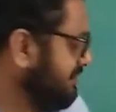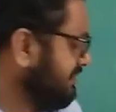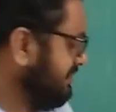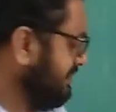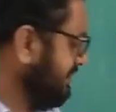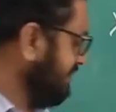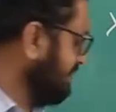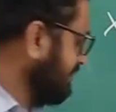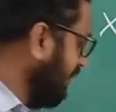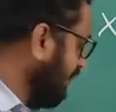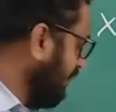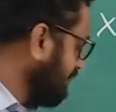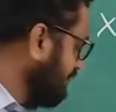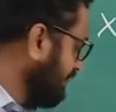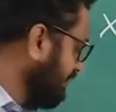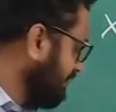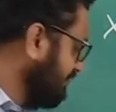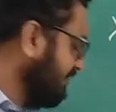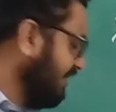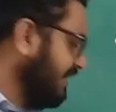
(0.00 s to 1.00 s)
This is how
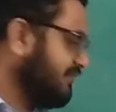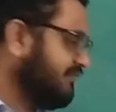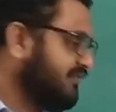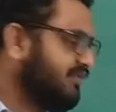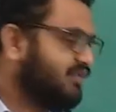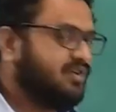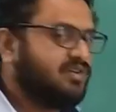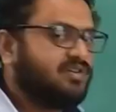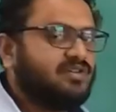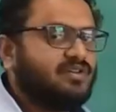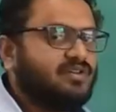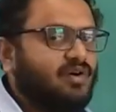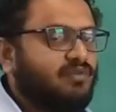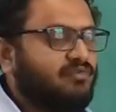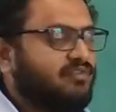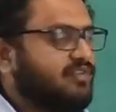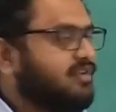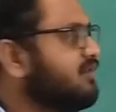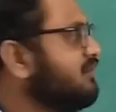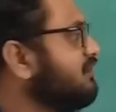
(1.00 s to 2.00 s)
the front view and top view